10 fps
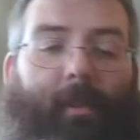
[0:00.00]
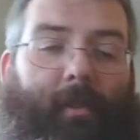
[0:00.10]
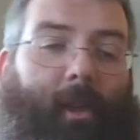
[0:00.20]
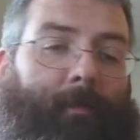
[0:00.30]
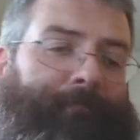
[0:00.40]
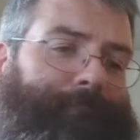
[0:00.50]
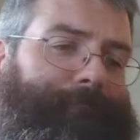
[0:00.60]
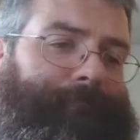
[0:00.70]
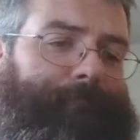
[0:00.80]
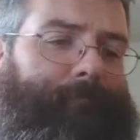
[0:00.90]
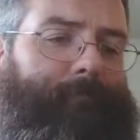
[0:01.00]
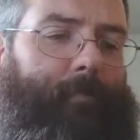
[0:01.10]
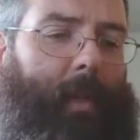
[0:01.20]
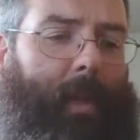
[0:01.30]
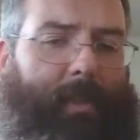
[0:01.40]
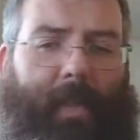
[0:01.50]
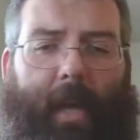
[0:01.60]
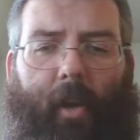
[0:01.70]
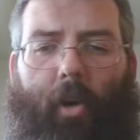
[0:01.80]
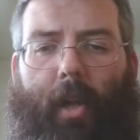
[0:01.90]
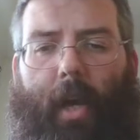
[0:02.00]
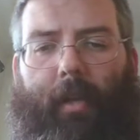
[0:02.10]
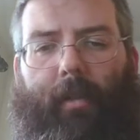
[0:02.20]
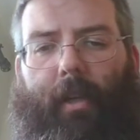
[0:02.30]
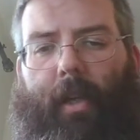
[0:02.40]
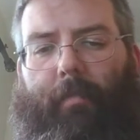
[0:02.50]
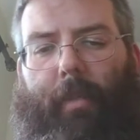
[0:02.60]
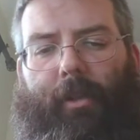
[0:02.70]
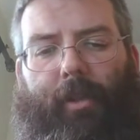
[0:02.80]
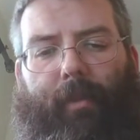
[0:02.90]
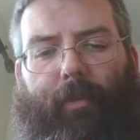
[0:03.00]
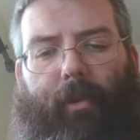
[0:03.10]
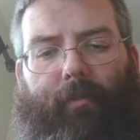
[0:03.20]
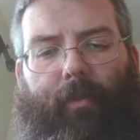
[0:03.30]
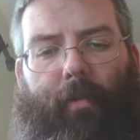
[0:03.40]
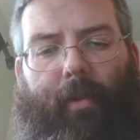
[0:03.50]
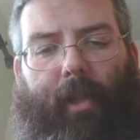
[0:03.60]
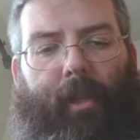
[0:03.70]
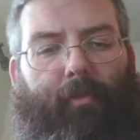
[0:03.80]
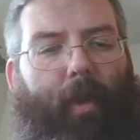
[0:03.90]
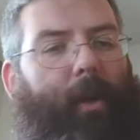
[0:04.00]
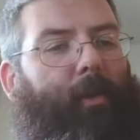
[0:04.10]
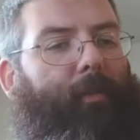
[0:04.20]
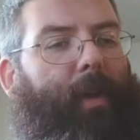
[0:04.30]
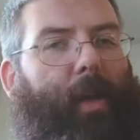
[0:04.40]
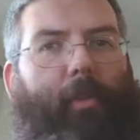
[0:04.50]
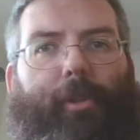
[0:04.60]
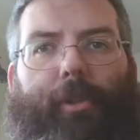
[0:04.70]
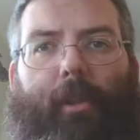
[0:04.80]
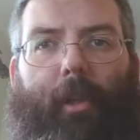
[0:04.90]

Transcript: So it's not a whole lot much different from the regular Vanquish,